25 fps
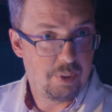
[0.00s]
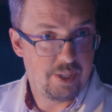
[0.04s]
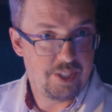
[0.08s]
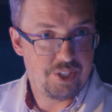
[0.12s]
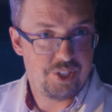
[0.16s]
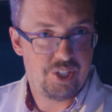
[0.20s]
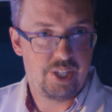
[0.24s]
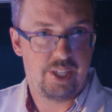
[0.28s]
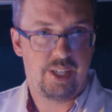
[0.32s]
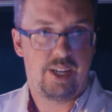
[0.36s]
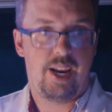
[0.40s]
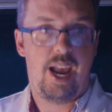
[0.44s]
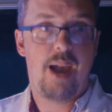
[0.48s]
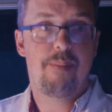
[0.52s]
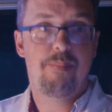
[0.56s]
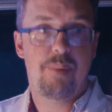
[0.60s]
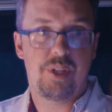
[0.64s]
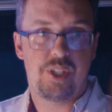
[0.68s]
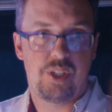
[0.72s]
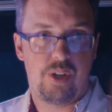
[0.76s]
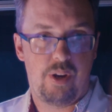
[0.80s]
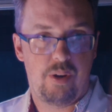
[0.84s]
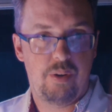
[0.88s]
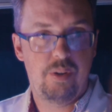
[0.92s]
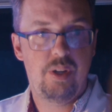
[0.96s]
bleaching
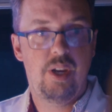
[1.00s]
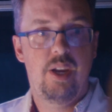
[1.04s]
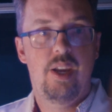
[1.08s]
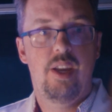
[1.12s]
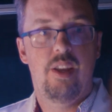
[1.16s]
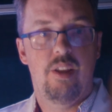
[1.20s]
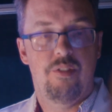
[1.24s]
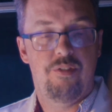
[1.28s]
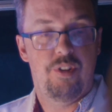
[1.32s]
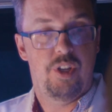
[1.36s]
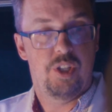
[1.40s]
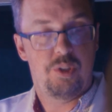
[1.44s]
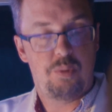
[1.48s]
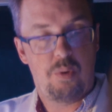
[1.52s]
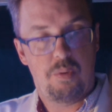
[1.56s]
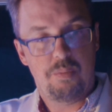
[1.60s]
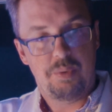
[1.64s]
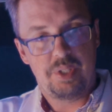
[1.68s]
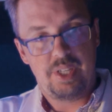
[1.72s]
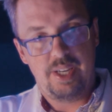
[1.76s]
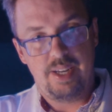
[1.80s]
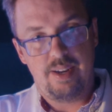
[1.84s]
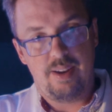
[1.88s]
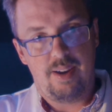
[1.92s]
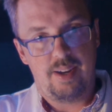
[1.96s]
episode. First one was in